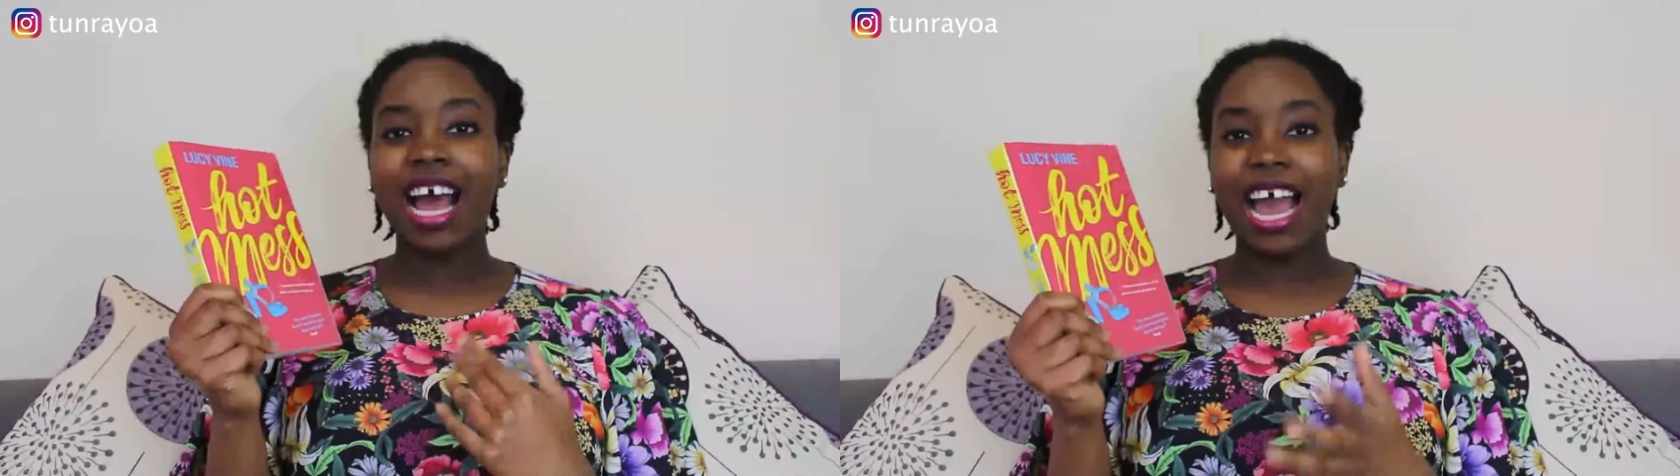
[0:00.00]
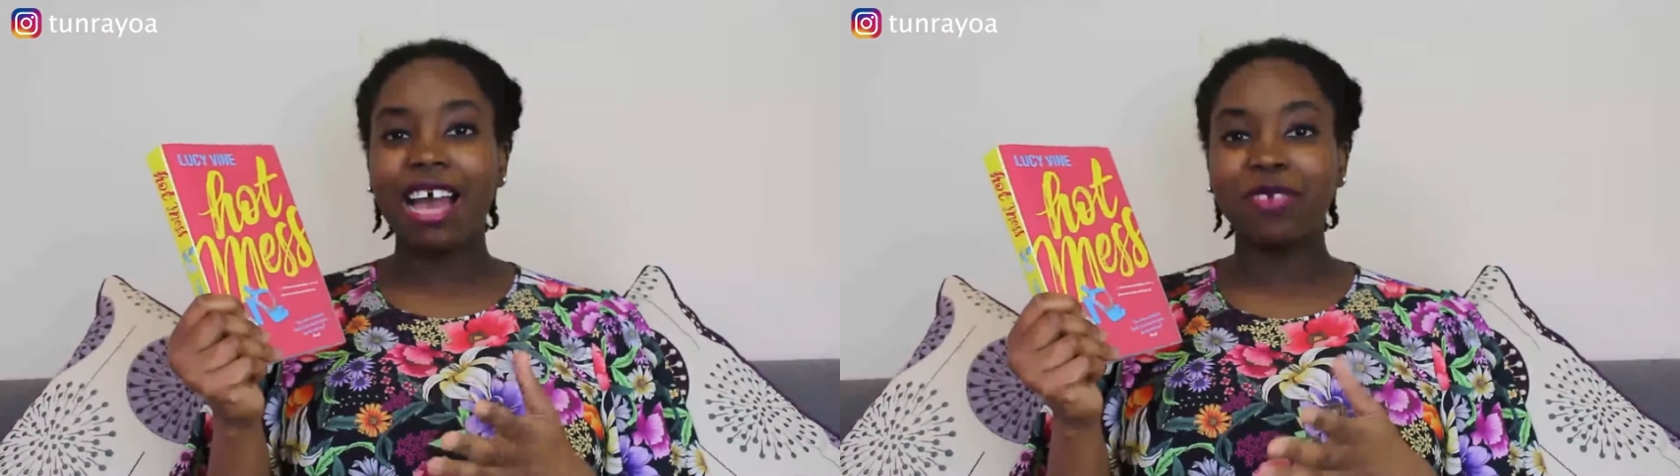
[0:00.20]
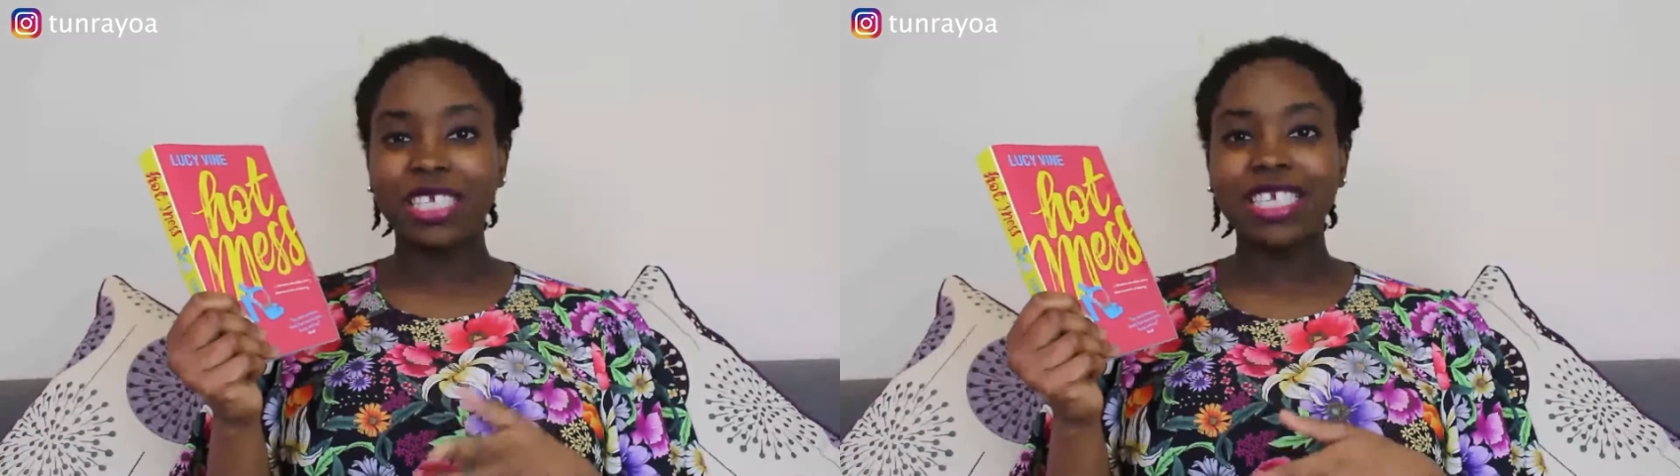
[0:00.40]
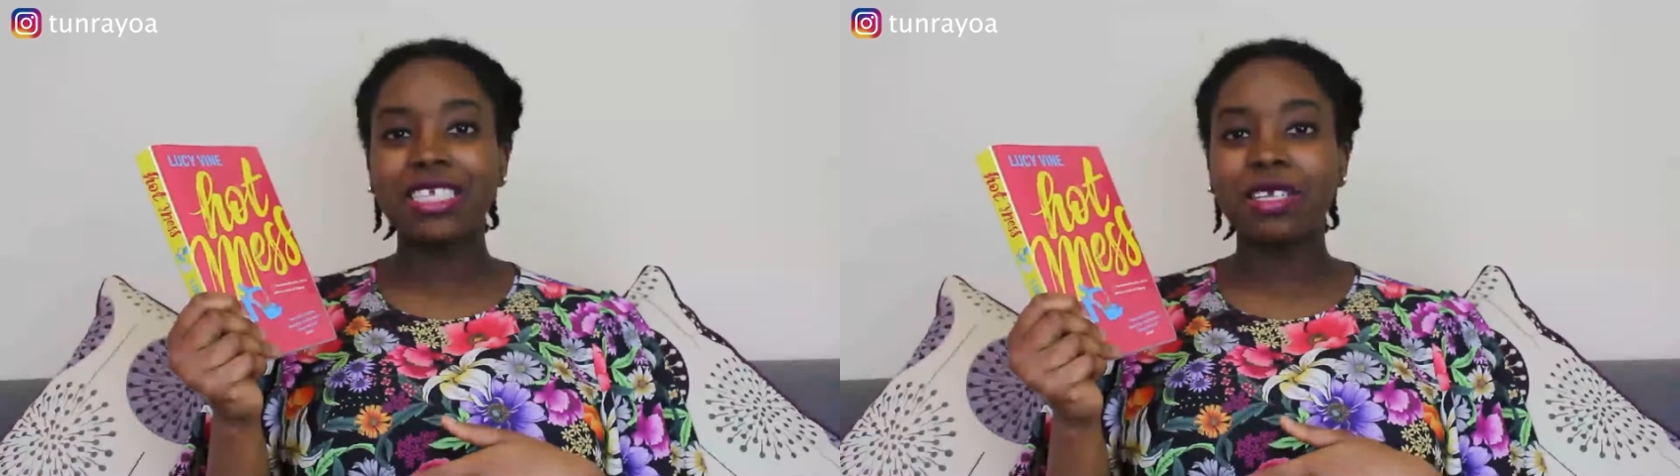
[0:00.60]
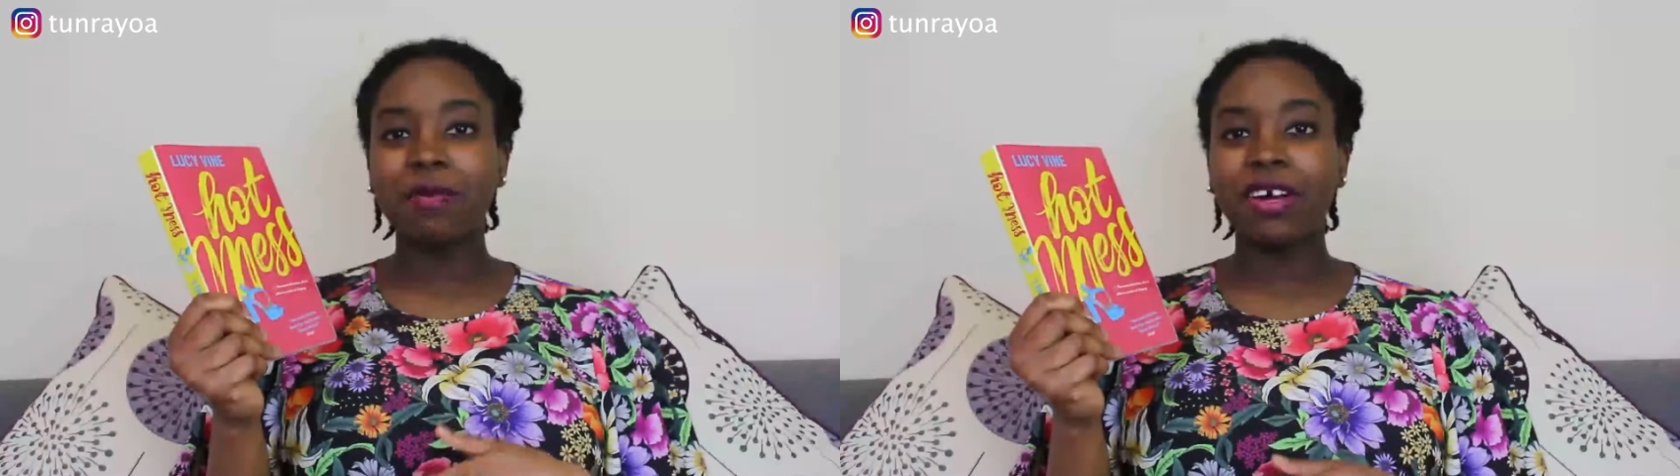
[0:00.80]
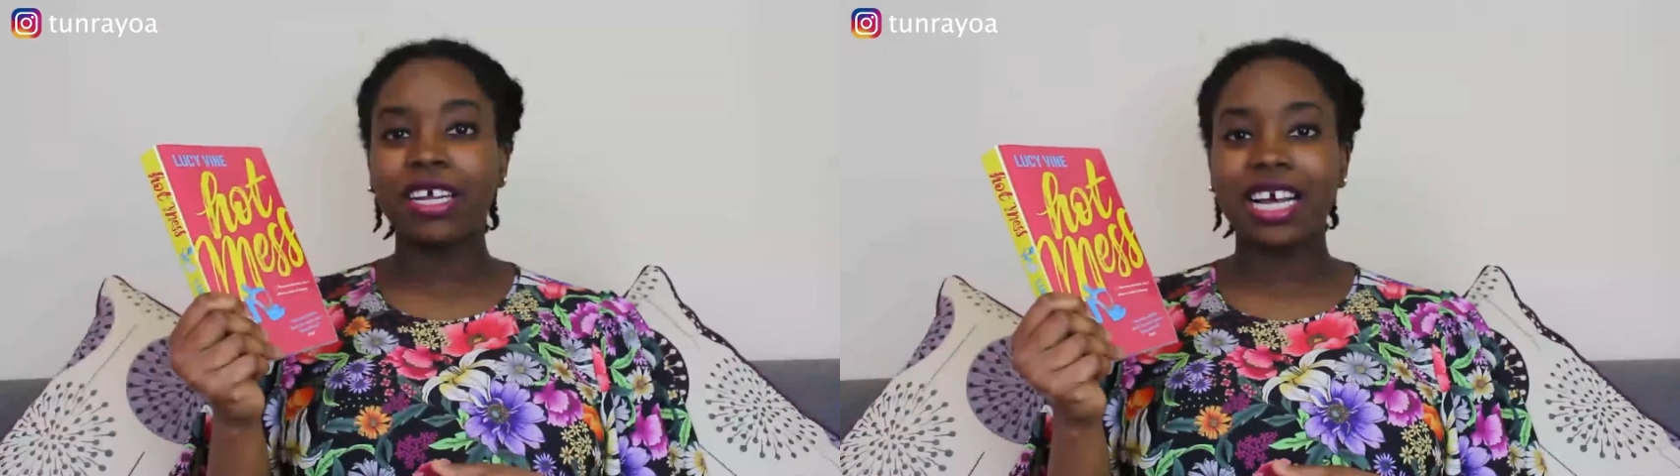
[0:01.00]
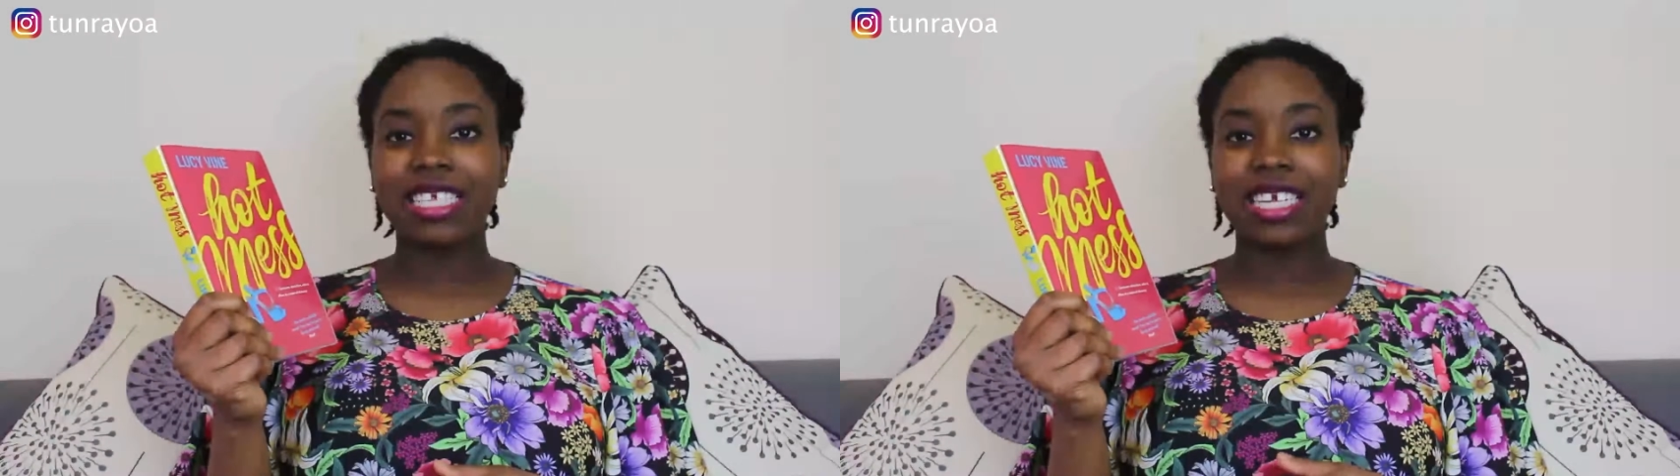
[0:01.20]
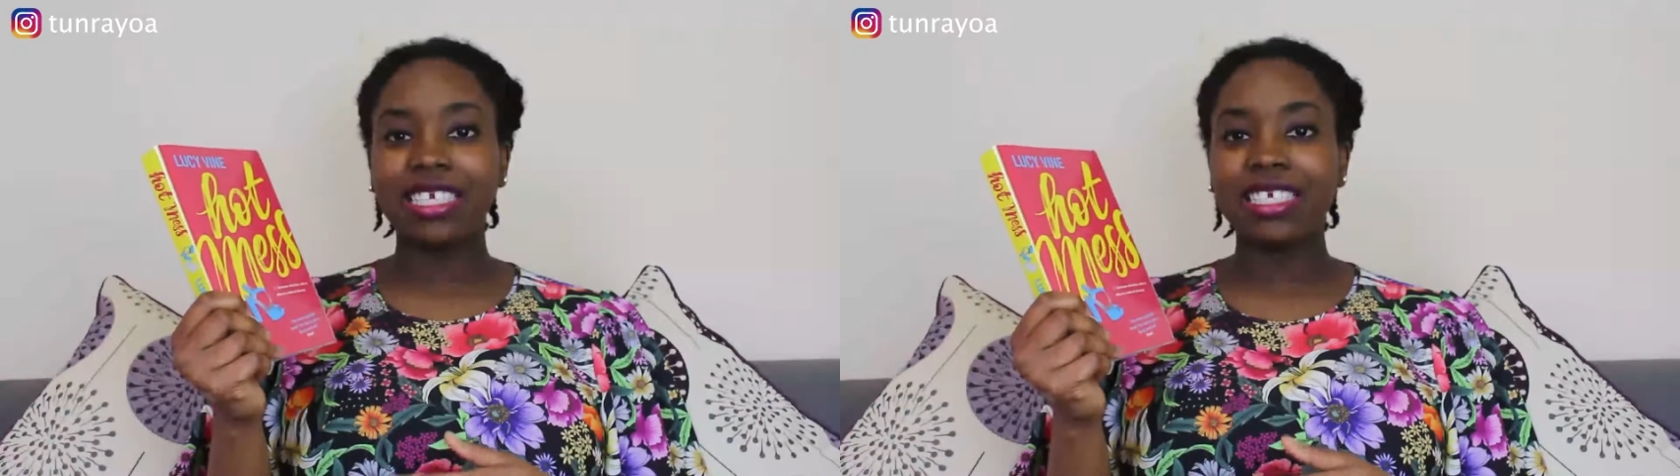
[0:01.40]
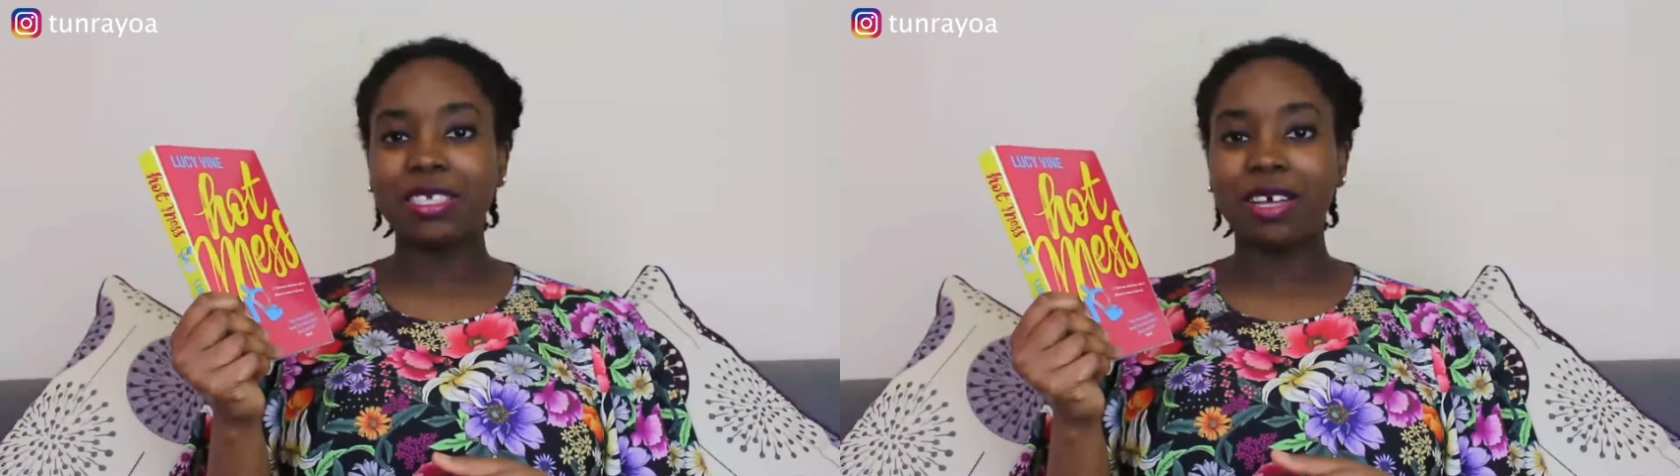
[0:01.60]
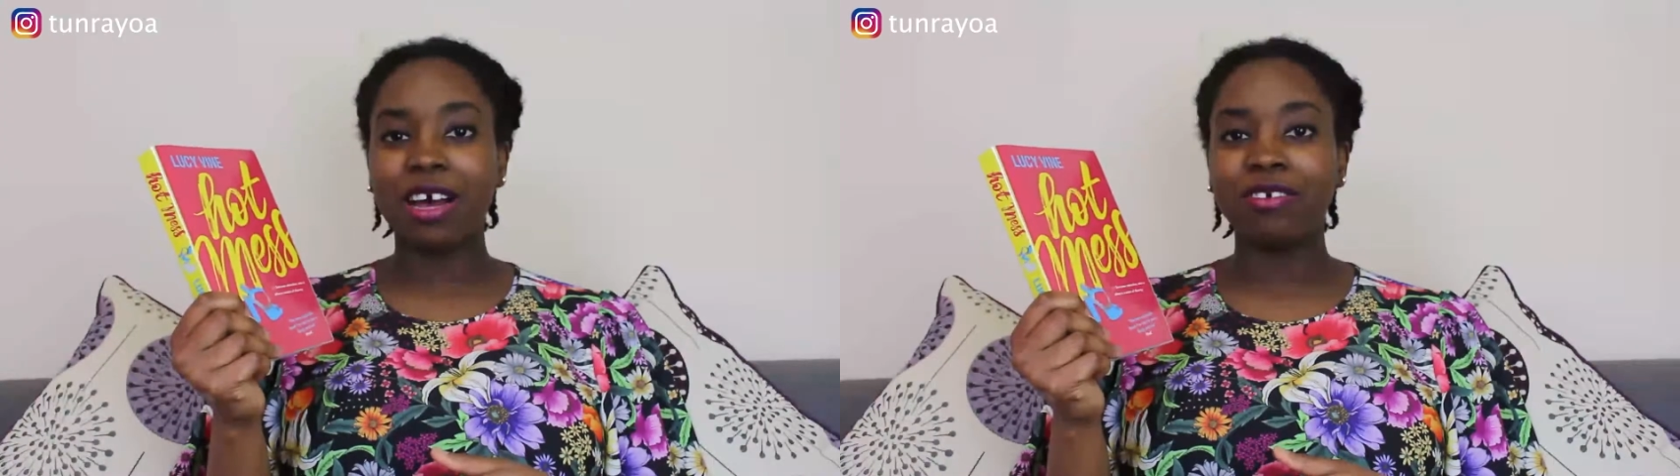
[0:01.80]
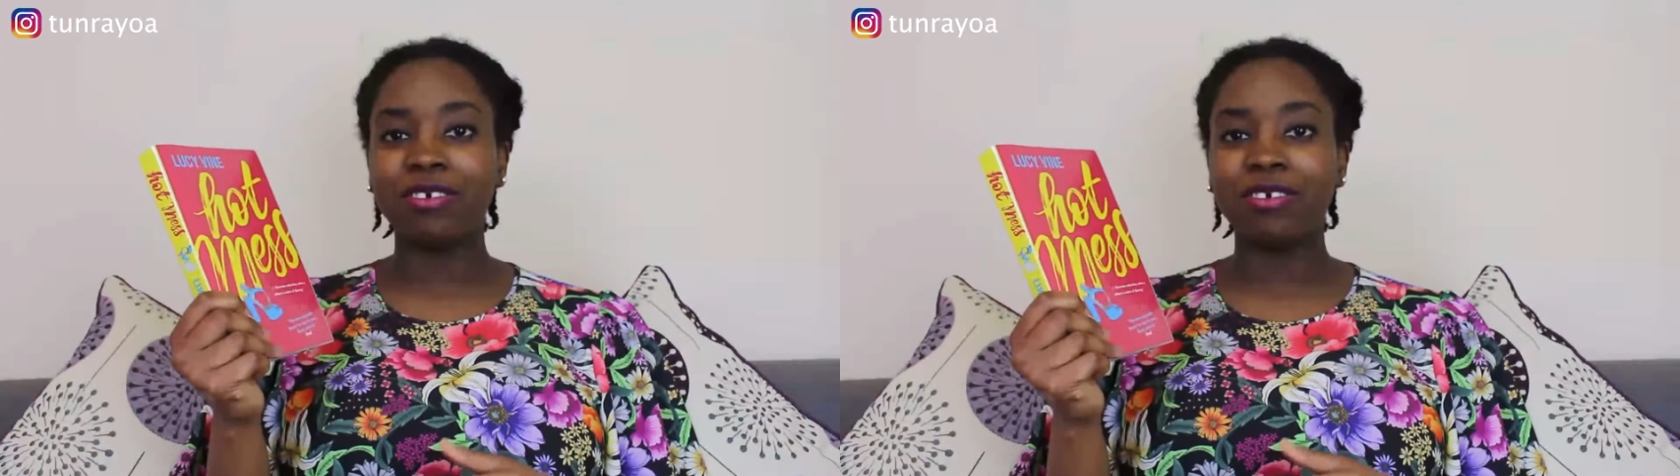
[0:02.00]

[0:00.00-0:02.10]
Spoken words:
I was listening to podcasts and listening to how